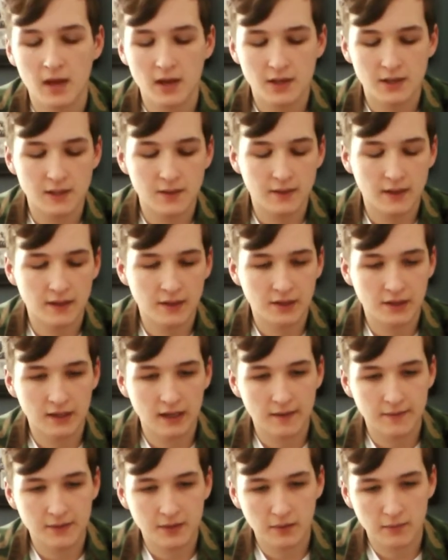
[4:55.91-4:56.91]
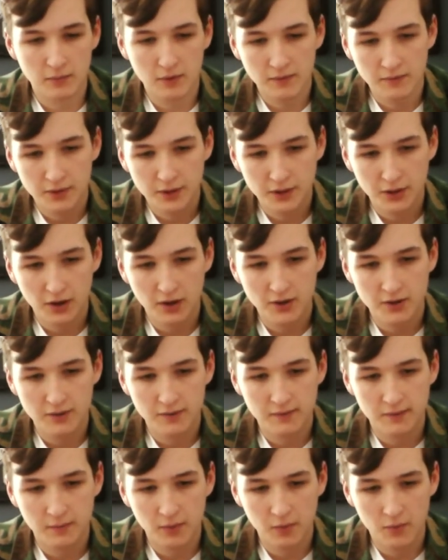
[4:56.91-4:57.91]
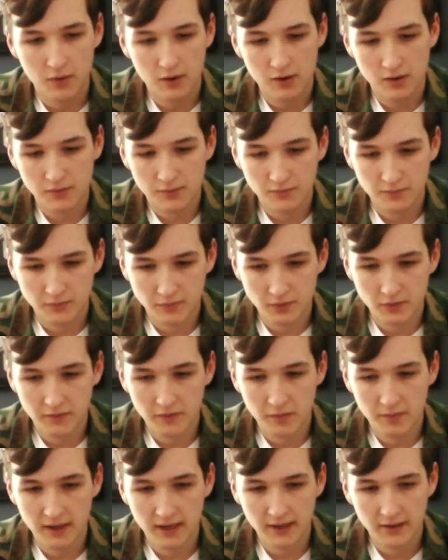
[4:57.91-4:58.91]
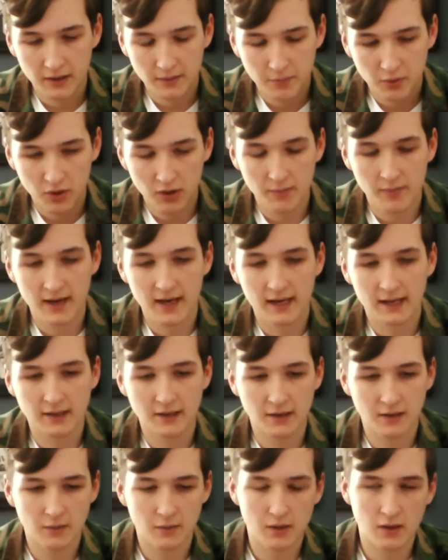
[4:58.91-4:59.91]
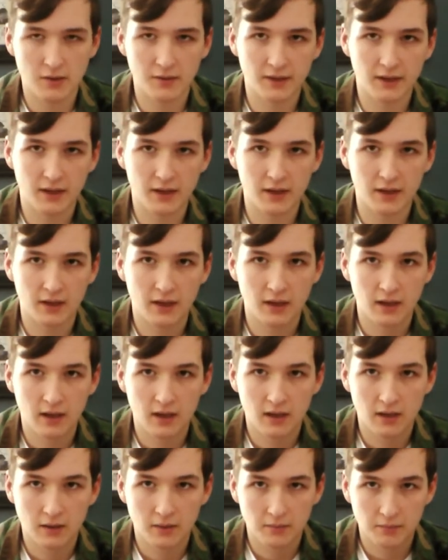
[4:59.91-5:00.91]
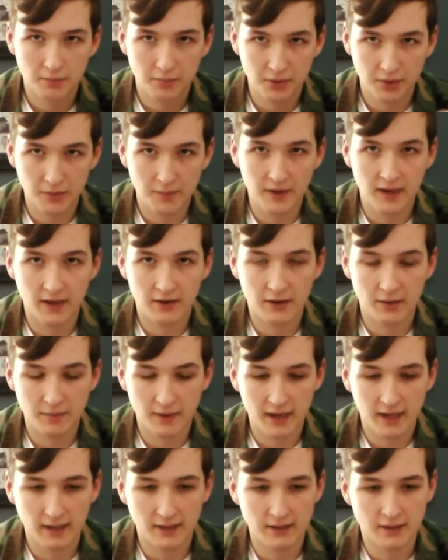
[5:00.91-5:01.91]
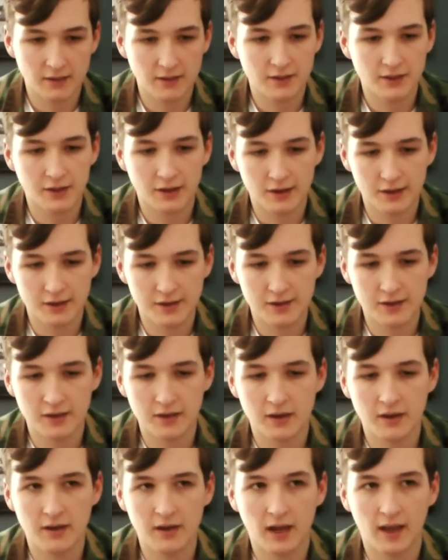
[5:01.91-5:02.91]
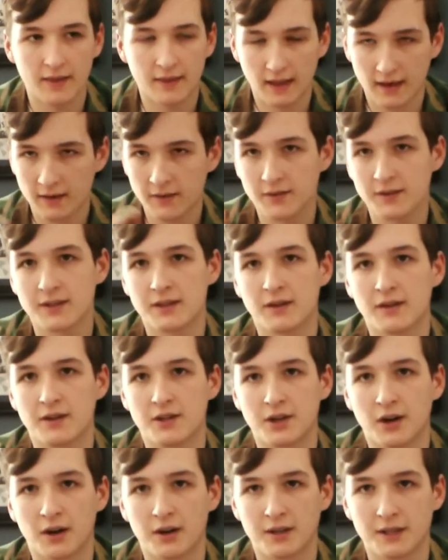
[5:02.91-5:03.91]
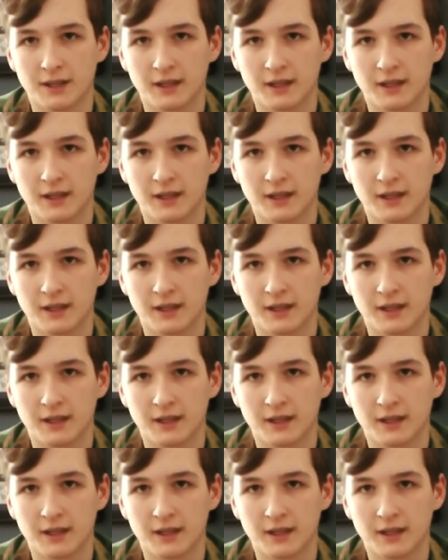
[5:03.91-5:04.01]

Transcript: So then you're going to have to remove the charger from the wall, remove the battery, put it back into the wall, and then put the battery back into the charger, and then it'll start charging